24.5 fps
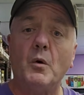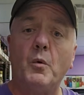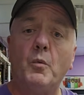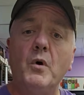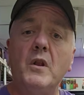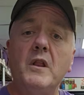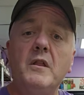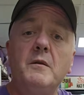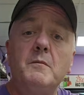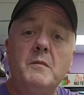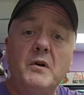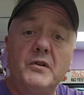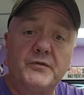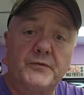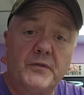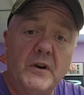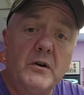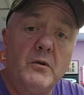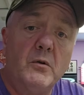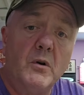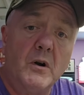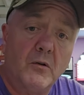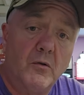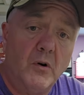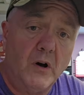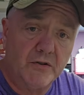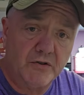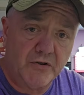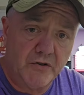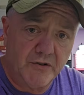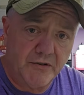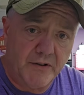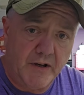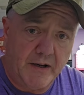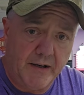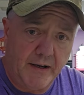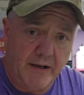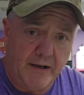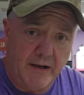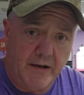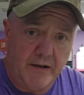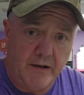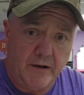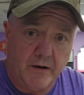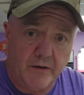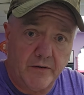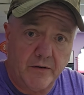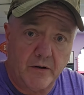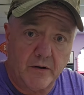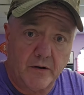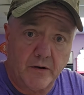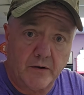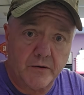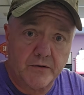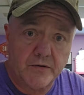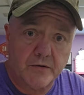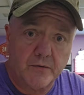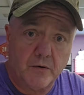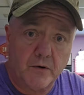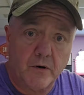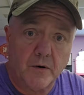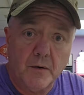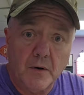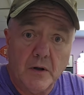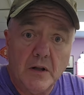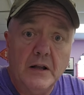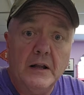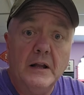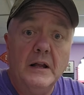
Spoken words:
One of the most frequent questions I get here at the liquor store